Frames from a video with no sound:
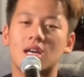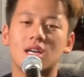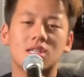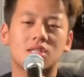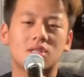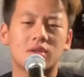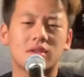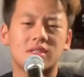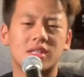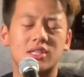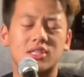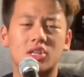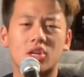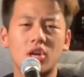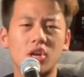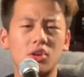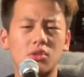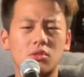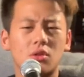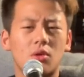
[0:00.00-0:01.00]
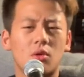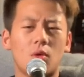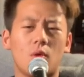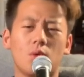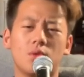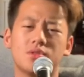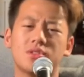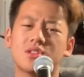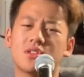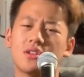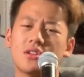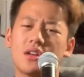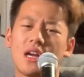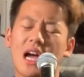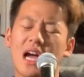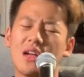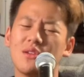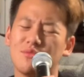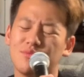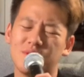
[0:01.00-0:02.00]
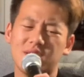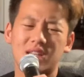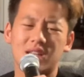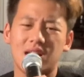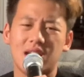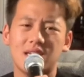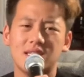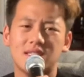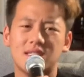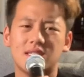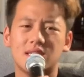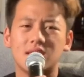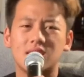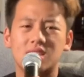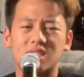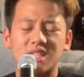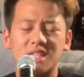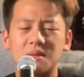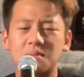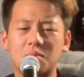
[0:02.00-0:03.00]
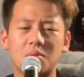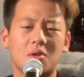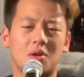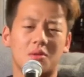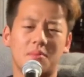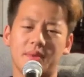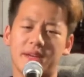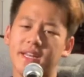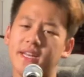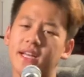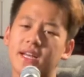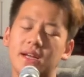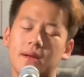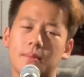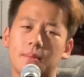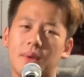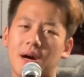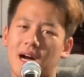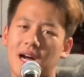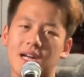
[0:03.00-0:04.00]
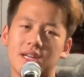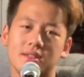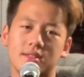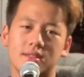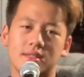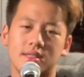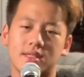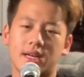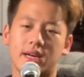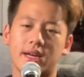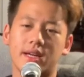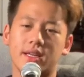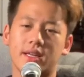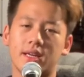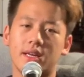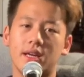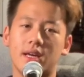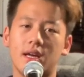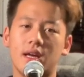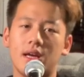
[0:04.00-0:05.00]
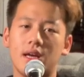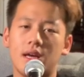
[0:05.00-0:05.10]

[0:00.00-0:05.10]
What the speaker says: So as I started to grow older, I realized a deeper meaning behind society.